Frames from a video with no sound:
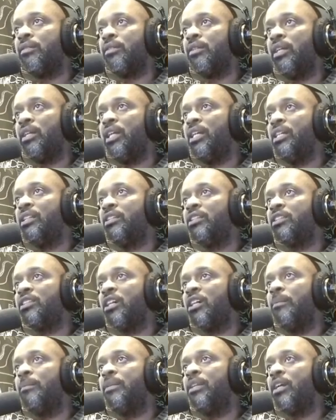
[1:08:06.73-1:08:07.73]
He is the
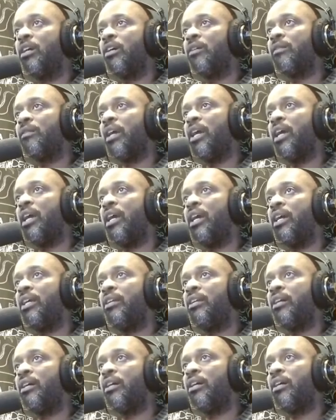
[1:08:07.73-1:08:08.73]
scum of the earth.
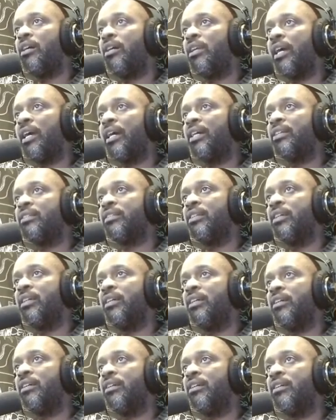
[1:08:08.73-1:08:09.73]
And uh, like I
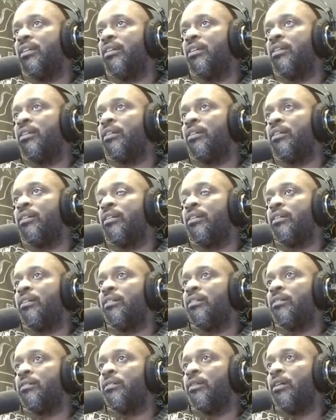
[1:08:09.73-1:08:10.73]
said,
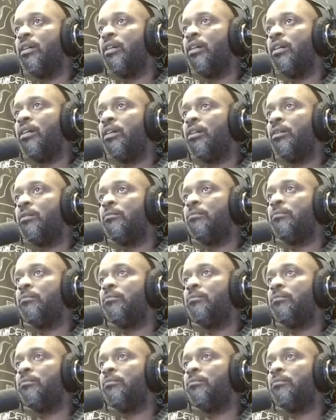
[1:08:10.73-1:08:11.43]
um,